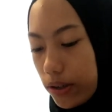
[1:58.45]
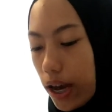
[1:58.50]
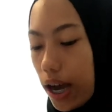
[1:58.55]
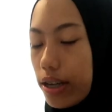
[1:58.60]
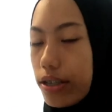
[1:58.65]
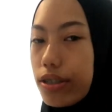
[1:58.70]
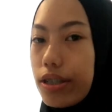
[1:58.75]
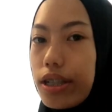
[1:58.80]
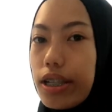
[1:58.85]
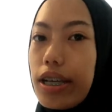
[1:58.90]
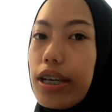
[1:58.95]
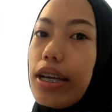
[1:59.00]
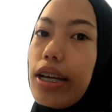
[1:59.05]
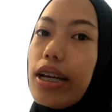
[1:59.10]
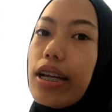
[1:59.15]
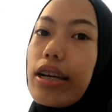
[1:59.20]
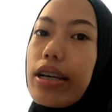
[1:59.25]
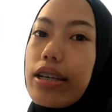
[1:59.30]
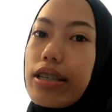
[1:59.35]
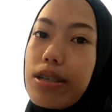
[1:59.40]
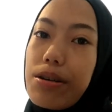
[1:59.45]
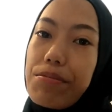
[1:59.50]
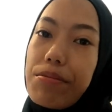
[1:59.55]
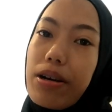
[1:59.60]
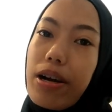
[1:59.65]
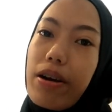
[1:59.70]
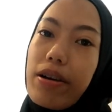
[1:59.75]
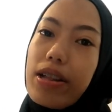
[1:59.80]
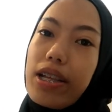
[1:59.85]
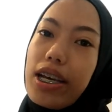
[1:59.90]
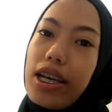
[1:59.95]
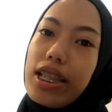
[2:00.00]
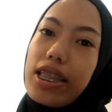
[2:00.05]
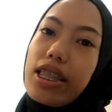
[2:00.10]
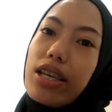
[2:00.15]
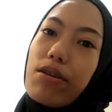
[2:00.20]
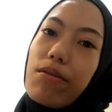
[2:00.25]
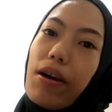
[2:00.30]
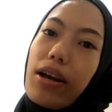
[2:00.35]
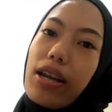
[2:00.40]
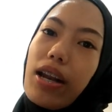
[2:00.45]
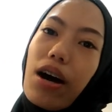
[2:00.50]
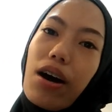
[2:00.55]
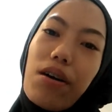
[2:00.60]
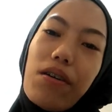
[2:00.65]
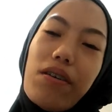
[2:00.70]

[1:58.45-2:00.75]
to actually eat because I'm currently eating right